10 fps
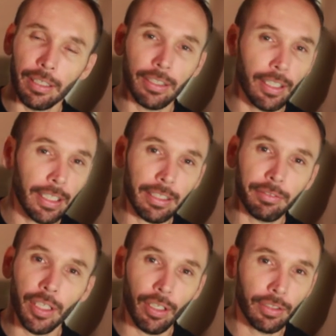like
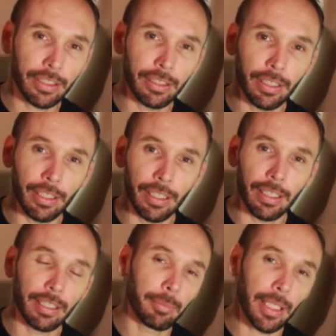I've told you
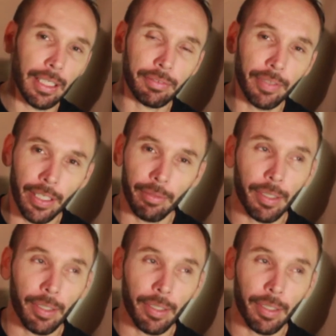in my last video